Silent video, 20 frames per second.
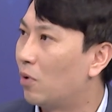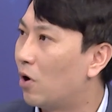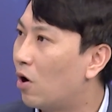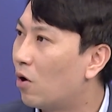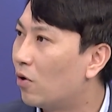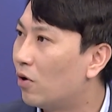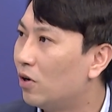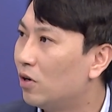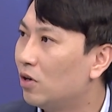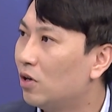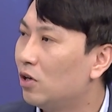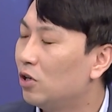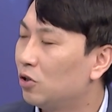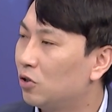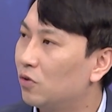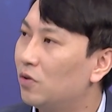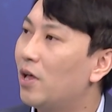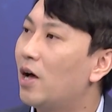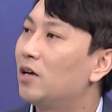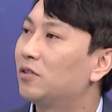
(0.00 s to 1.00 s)
power.
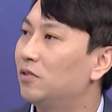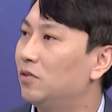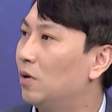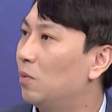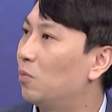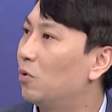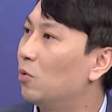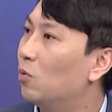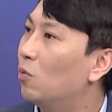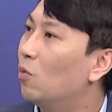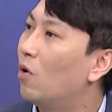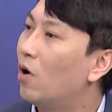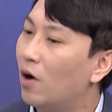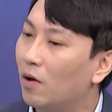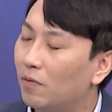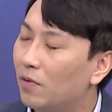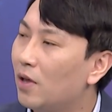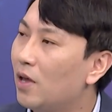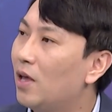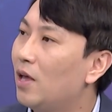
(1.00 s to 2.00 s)
So that's number
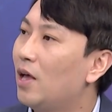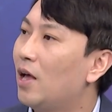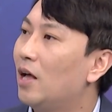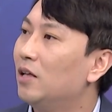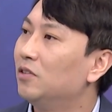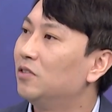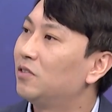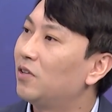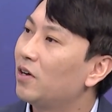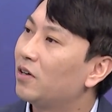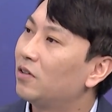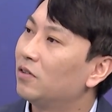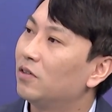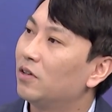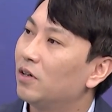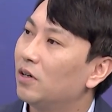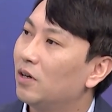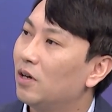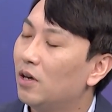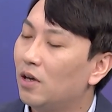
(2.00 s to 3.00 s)
one. And
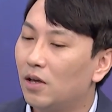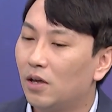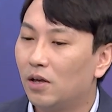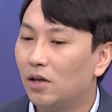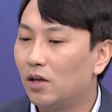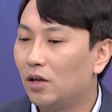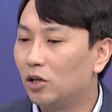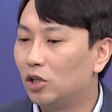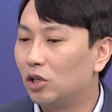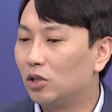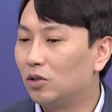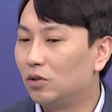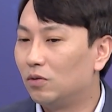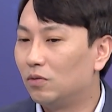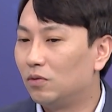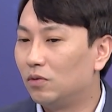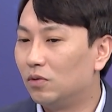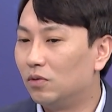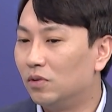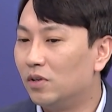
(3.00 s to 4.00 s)
secondly,
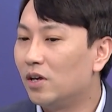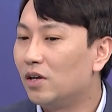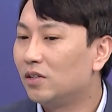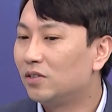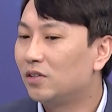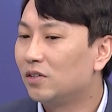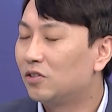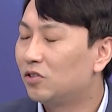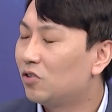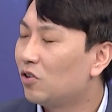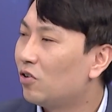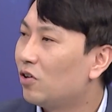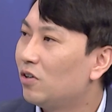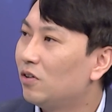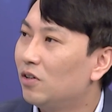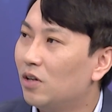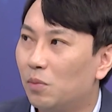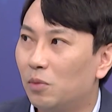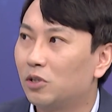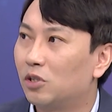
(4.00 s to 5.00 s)
there's a
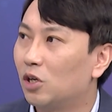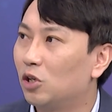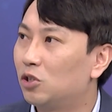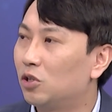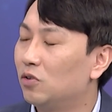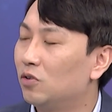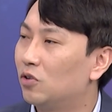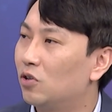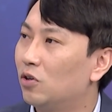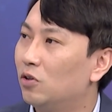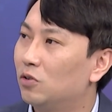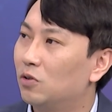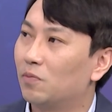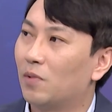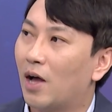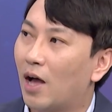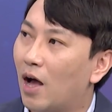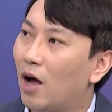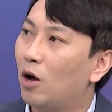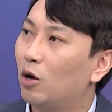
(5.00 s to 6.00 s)
certain limitation in terms of
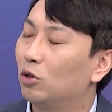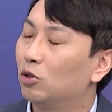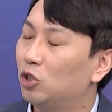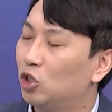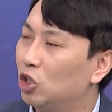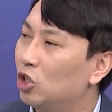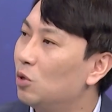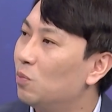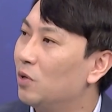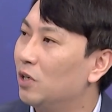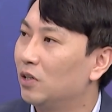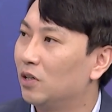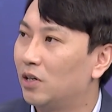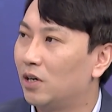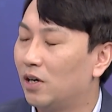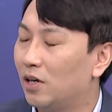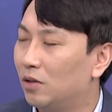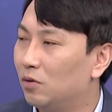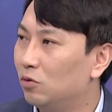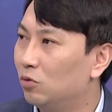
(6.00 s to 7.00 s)
how Xi Jinping
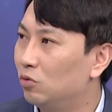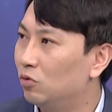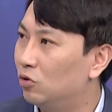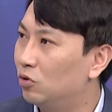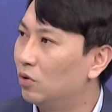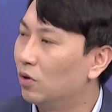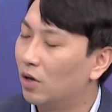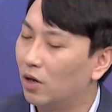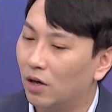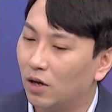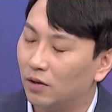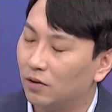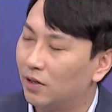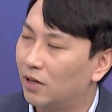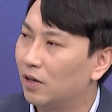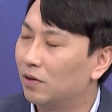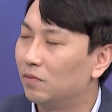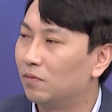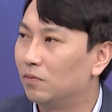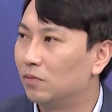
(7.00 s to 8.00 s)

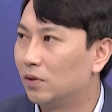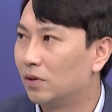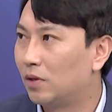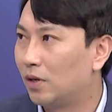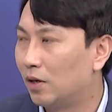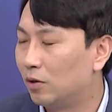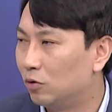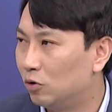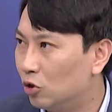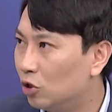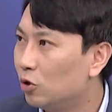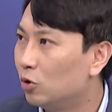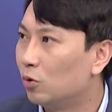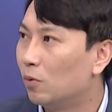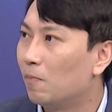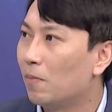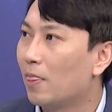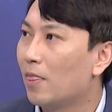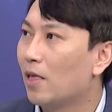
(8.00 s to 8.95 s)
can do